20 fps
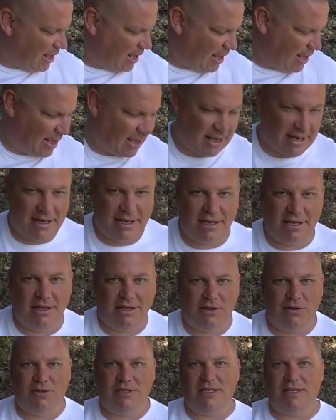and
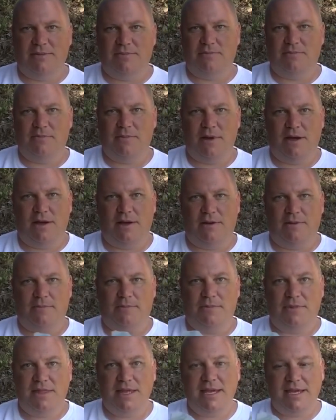using um,
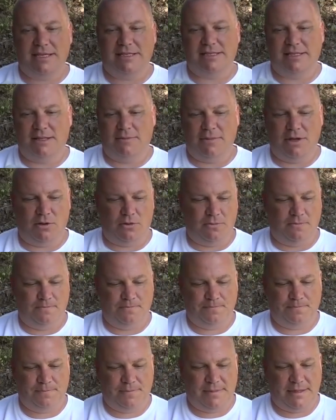these in the middle.
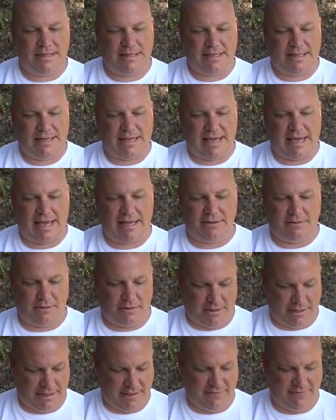Ah,
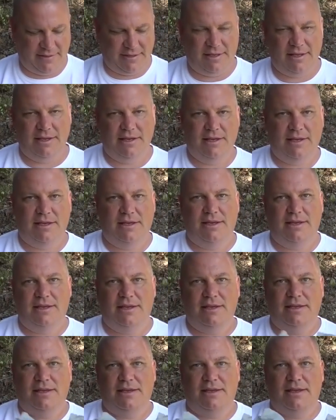these.
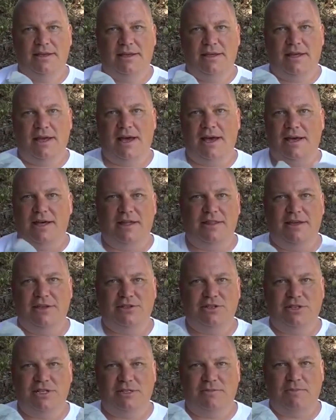Uh,
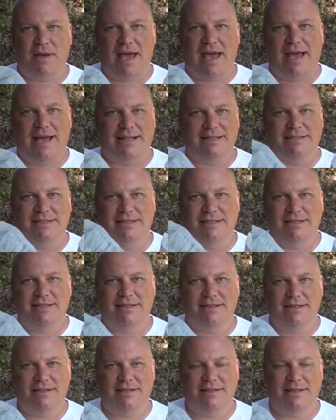these are just pads.
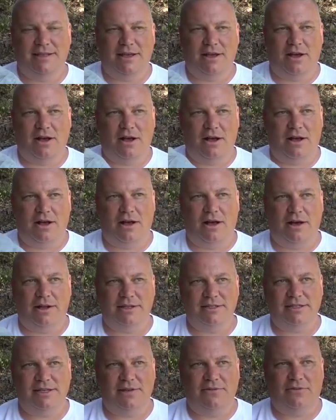
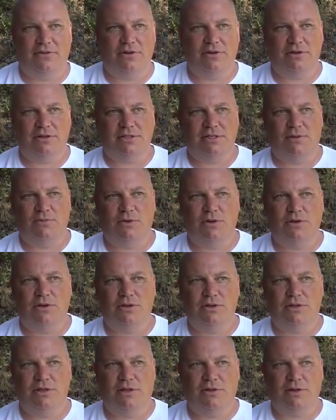Honestly, for someone
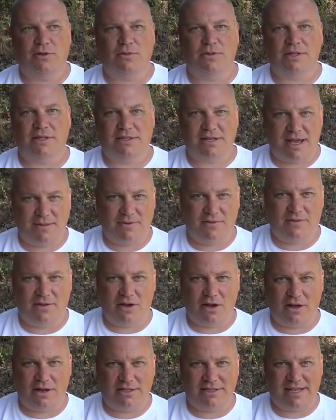dealing with the type of
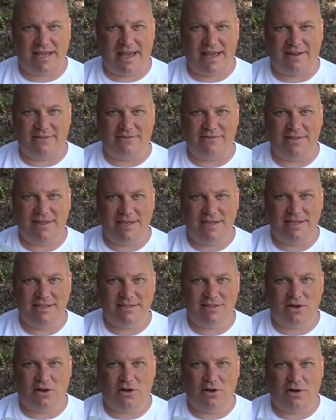incontinence I have,
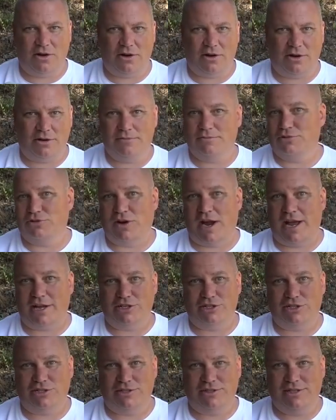these are
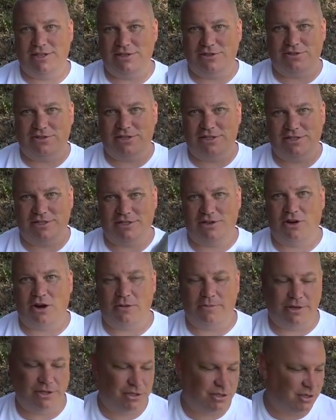trash. These are just
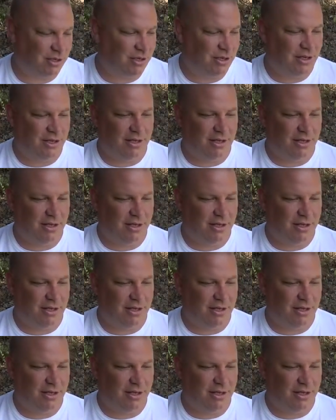garbage.